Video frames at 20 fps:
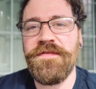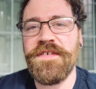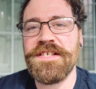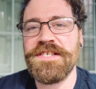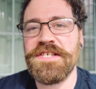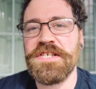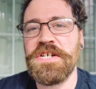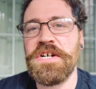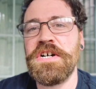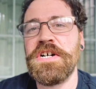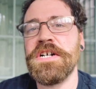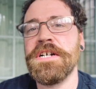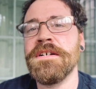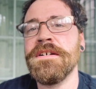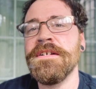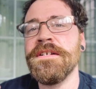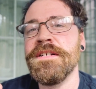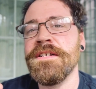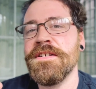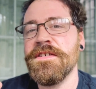that cigar
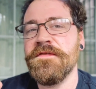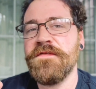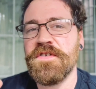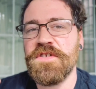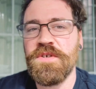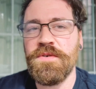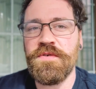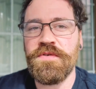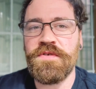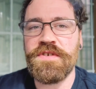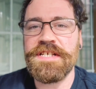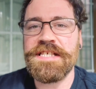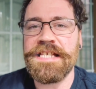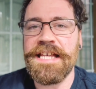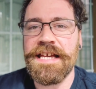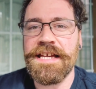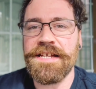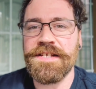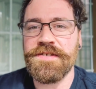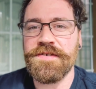for 2 or 3
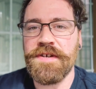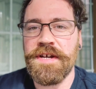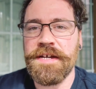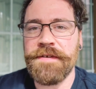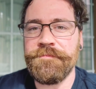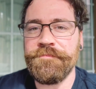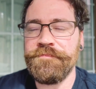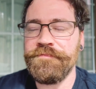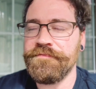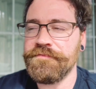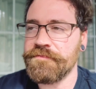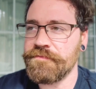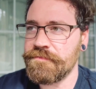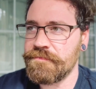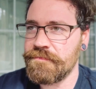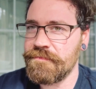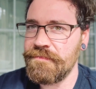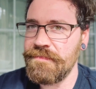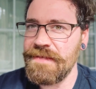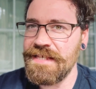seconds, right?
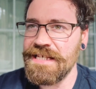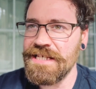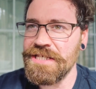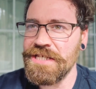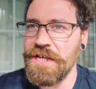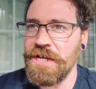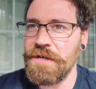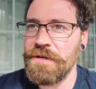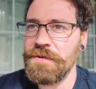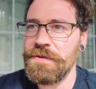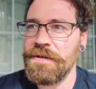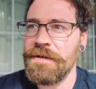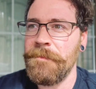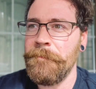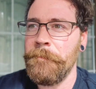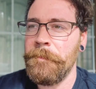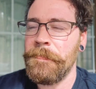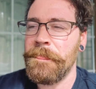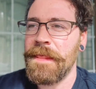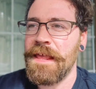So
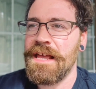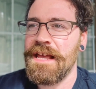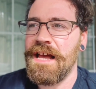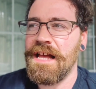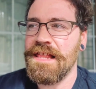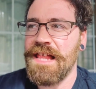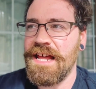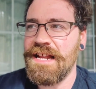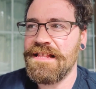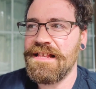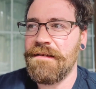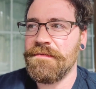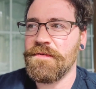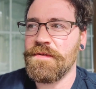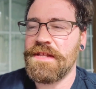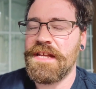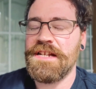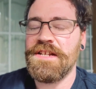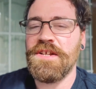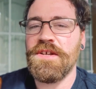a lot of times
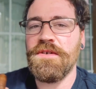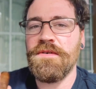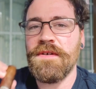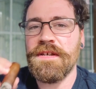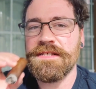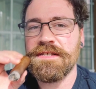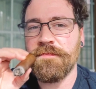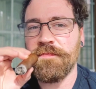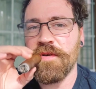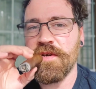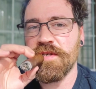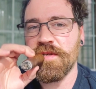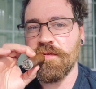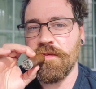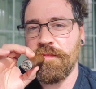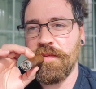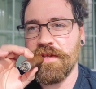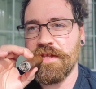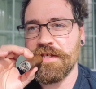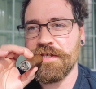what they do is the person
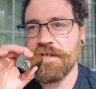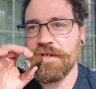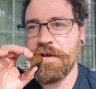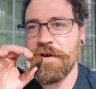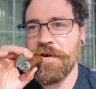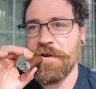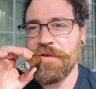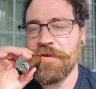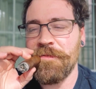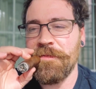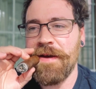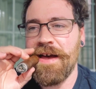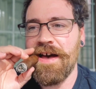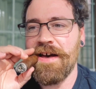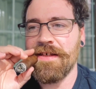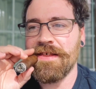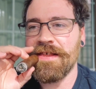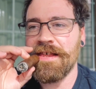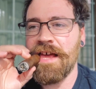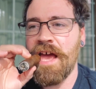will put the cigar in their
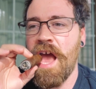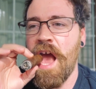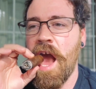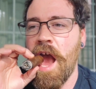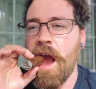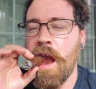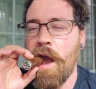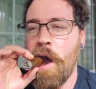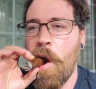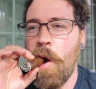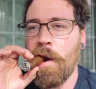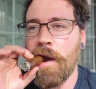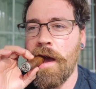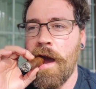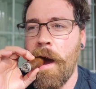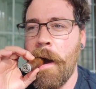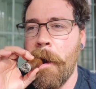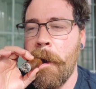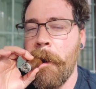mouth and hold it,